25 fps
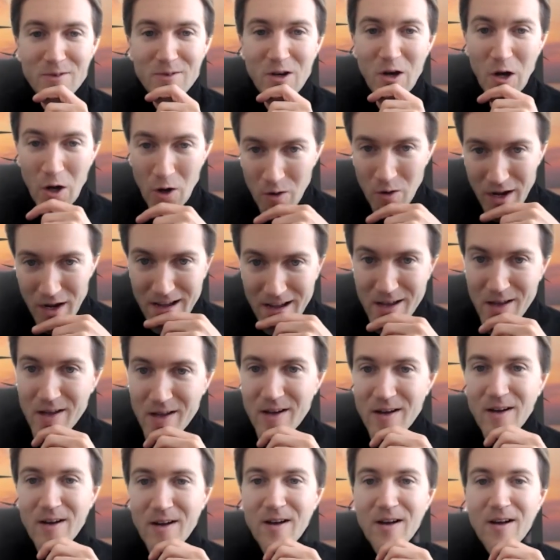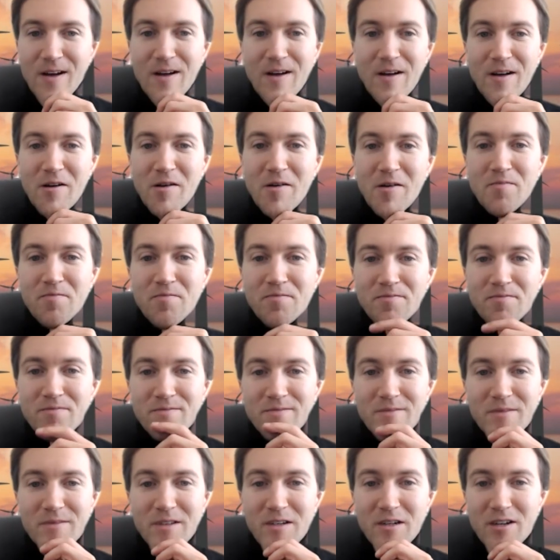Okay, a
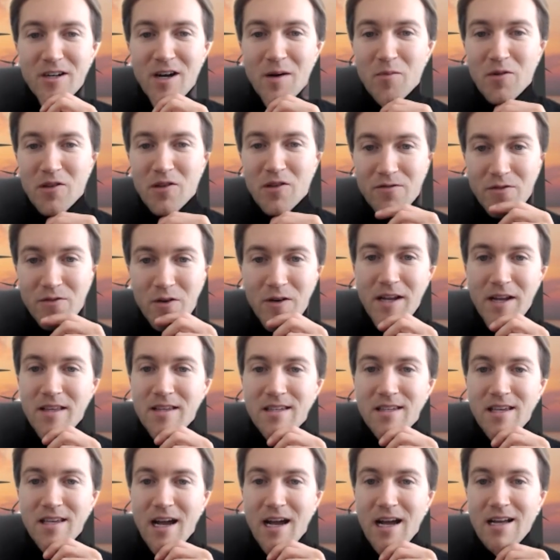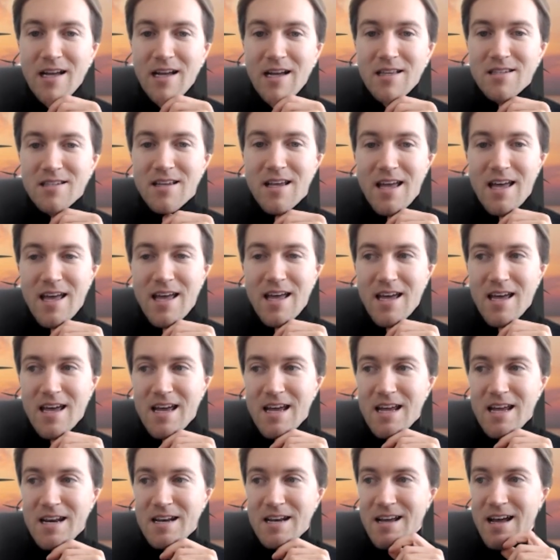couple of good insights,
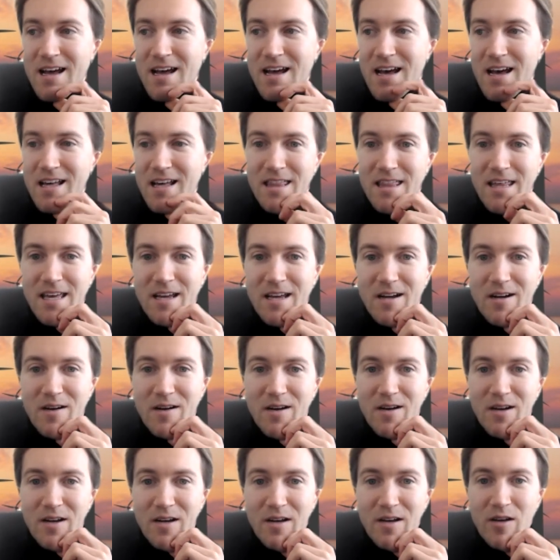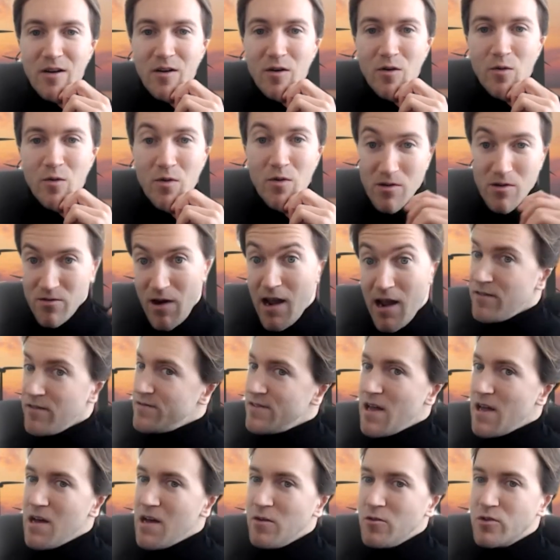and I think we
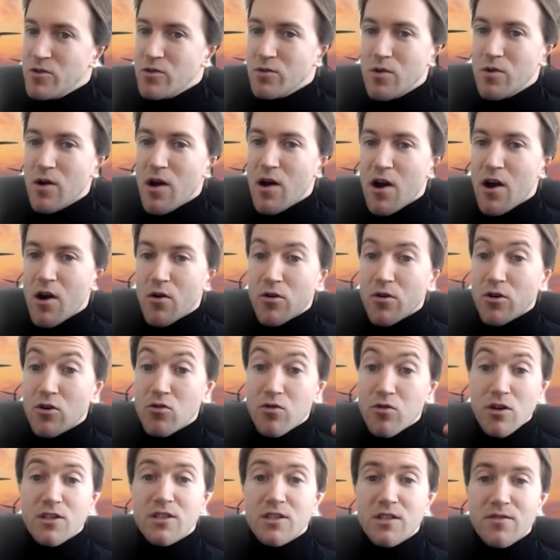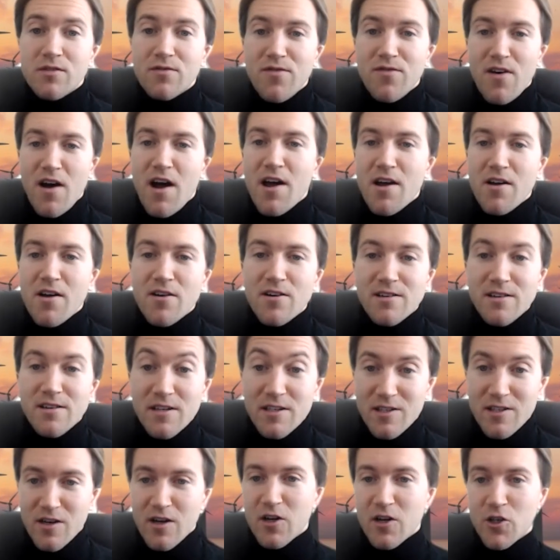arrived now to our crossfire
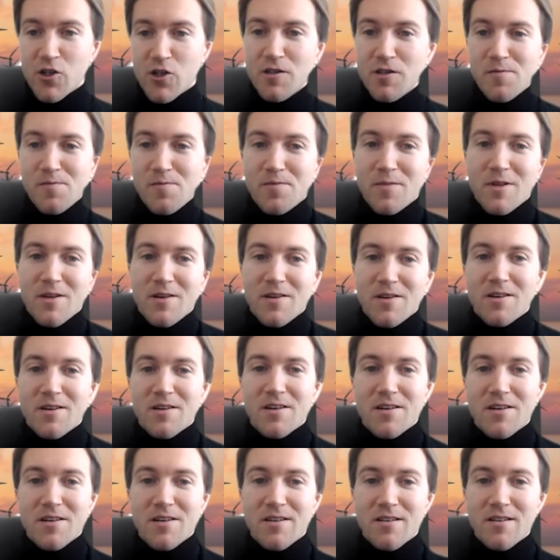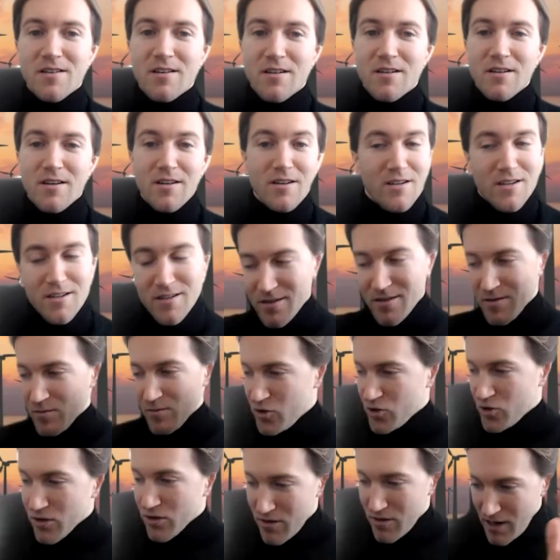discussion. I'm
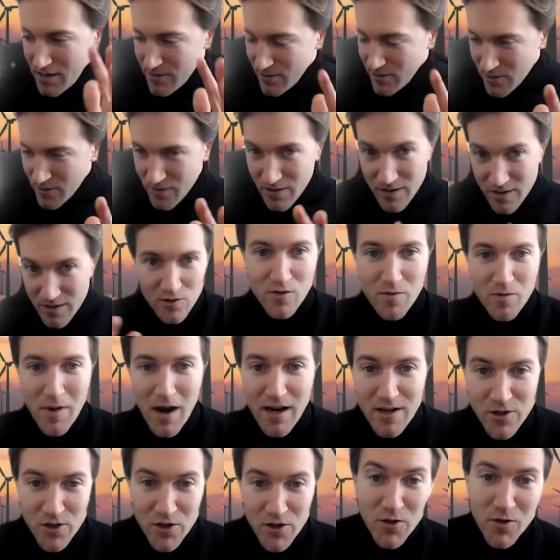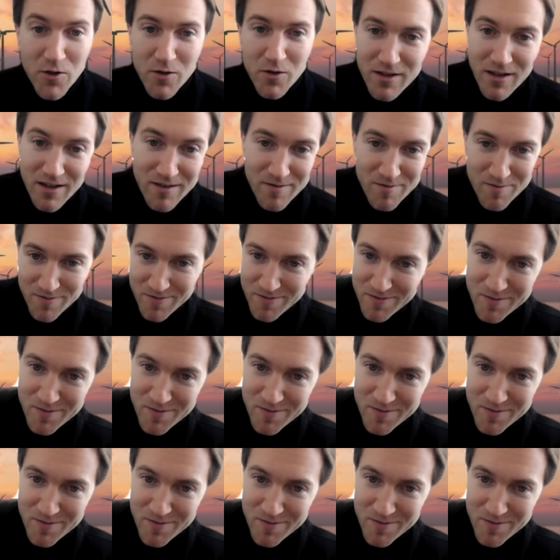sure I don't need to remind you that